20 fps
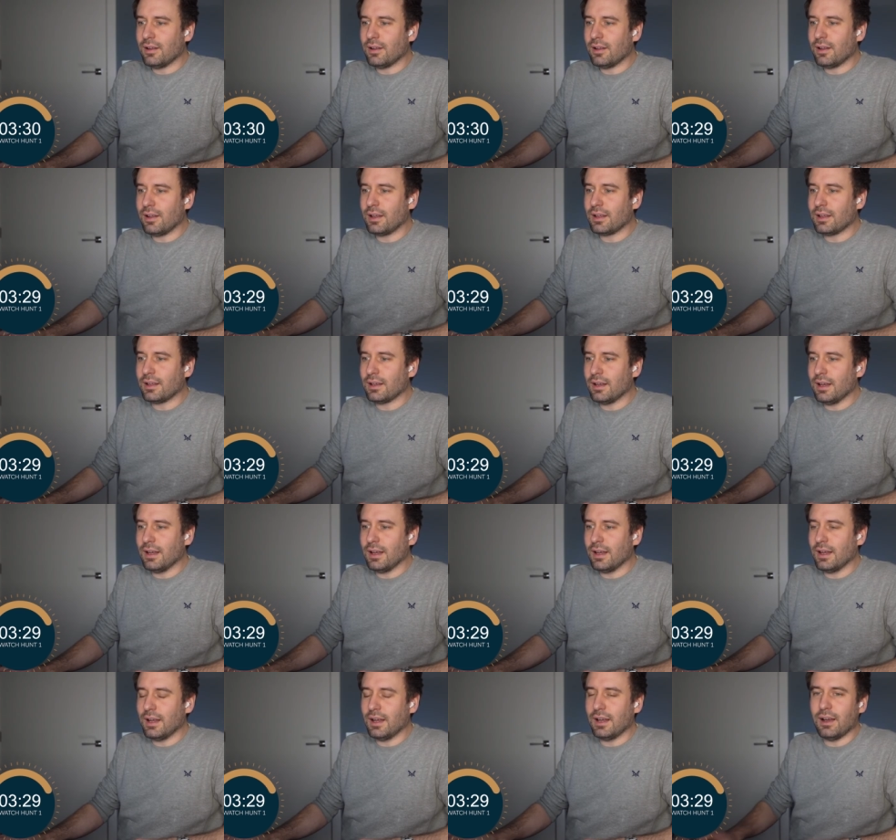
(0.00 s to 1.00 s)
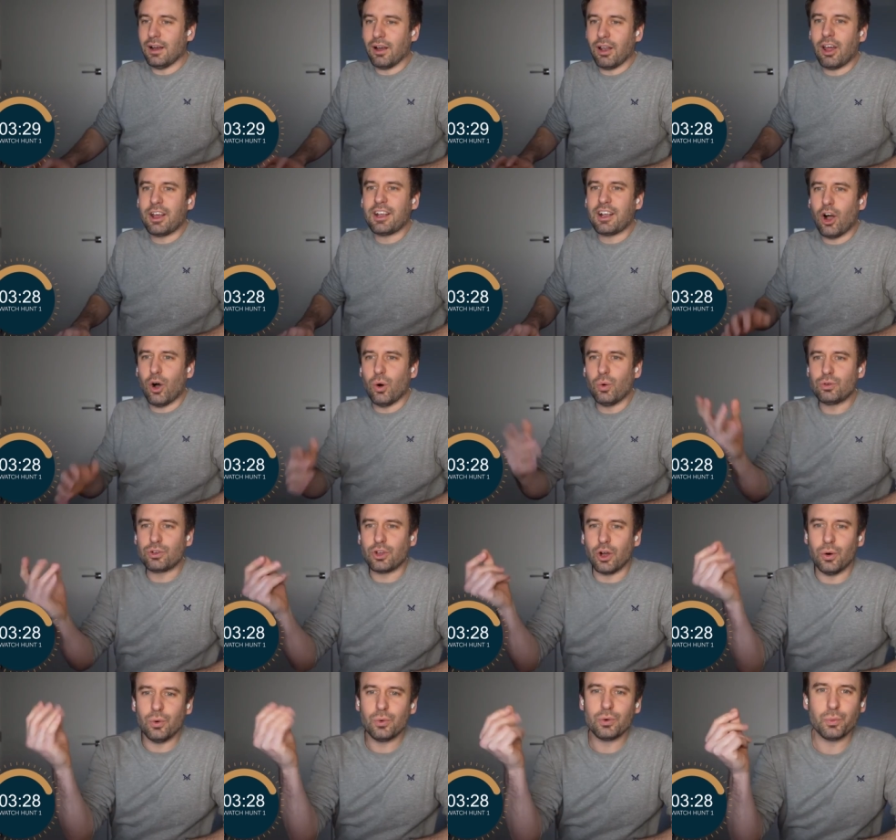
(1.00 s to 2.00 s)
I like uh, I like old
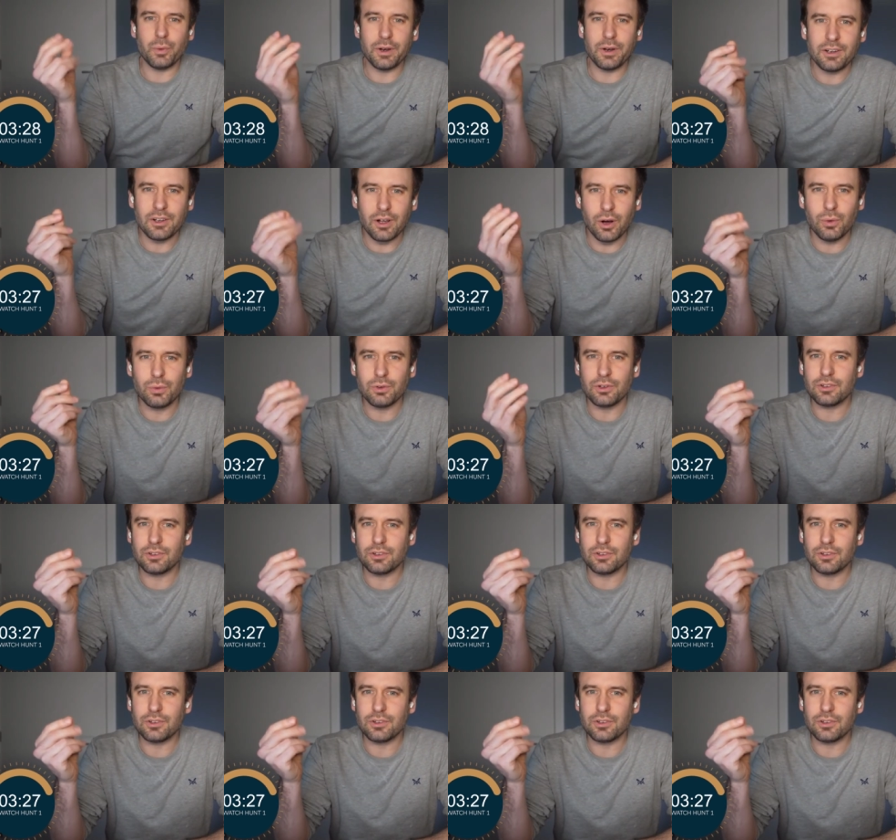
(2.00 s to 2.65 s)
gold when gold